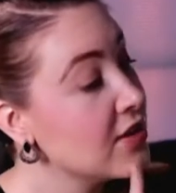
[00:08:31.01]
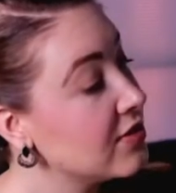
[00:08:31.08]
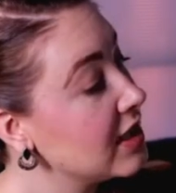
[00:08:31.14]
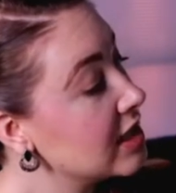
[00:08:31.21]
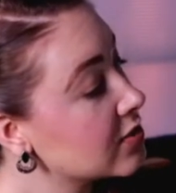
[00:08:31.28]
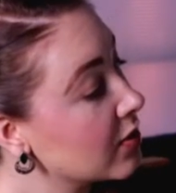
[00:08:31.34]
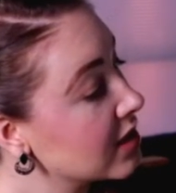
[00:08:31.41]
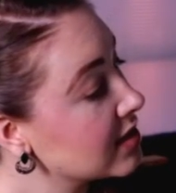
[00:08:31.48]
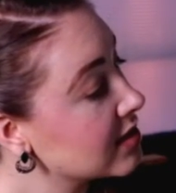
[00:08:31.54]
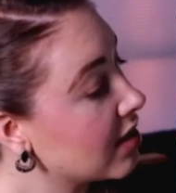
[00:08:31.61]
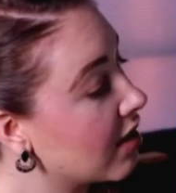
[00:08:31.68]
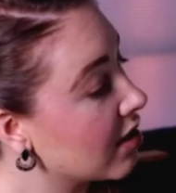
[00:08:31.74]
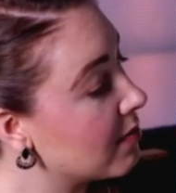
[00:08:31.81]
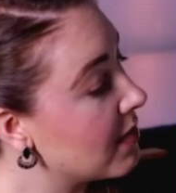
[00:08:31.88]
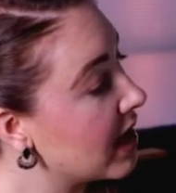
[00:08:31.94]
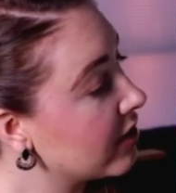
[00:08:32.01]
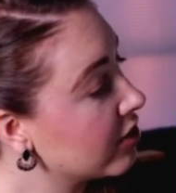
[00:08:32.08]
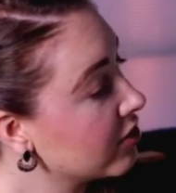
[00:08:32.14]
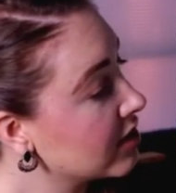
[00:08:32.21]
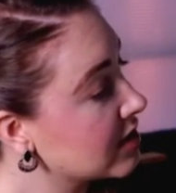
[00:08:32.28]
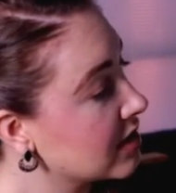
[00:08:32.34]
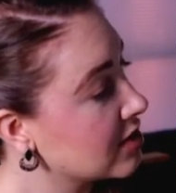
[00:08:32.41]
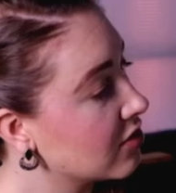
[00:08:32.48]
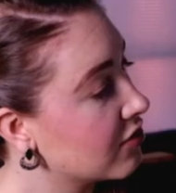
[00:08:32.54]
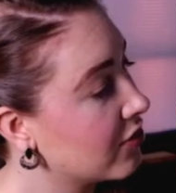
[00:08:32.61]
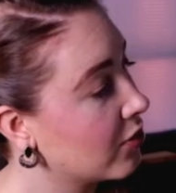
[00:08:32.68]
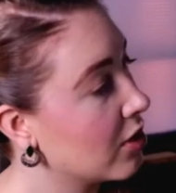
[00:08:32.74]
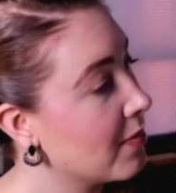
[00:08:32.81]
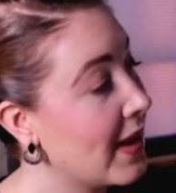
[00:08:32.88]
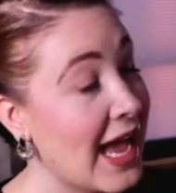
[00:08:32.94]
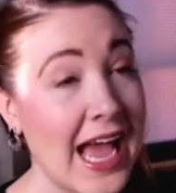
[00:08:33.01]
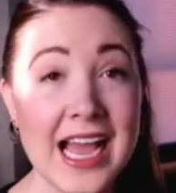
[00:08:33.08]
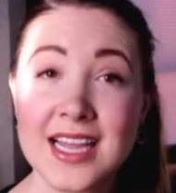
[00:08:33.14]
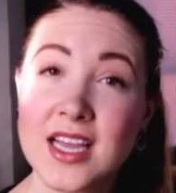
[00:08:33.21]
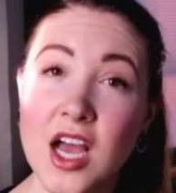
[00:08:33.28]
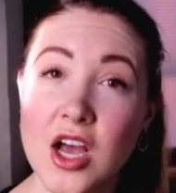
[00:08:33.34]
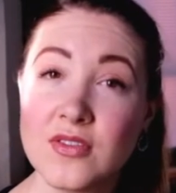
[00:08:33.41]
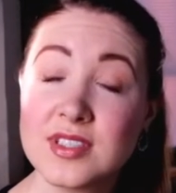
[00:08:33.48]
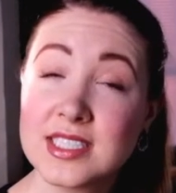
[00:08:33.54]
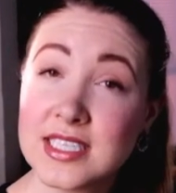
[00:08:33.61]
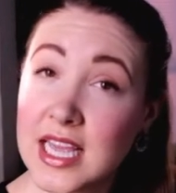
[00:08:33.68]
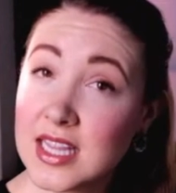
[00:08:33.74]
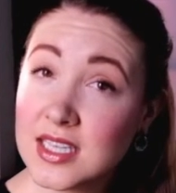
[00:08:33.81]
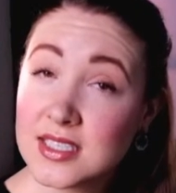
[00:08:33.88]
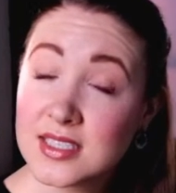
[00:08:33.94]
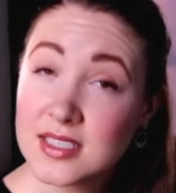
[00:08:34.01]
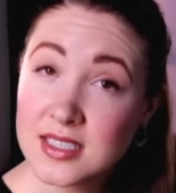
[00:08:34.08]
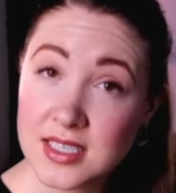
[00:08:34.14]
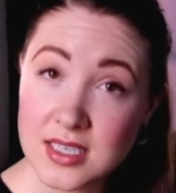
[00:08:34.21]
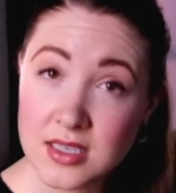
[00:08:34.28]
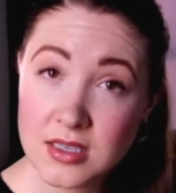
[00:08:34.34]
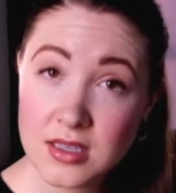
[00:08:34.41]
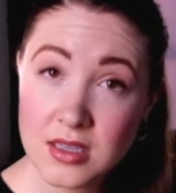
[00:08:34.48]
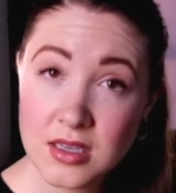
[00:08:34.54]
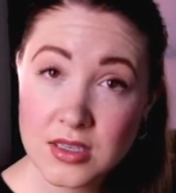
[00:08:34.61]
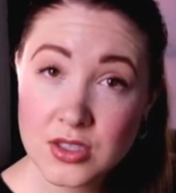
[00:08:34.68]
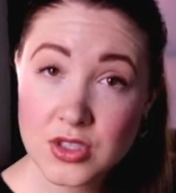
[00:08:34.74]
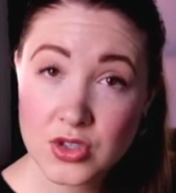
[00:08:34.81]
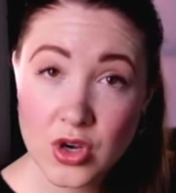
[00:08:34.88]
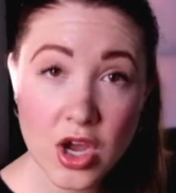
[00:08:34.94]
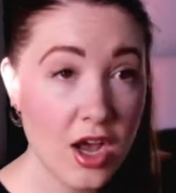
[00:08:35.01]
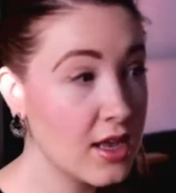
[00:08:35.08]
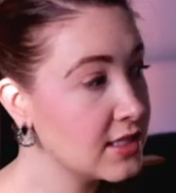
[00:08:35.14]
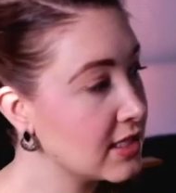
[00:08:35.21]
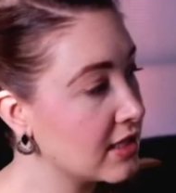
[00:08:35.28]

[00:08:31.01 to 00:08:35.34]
These ones are metal. This is a 4-pack of stainless steel straws,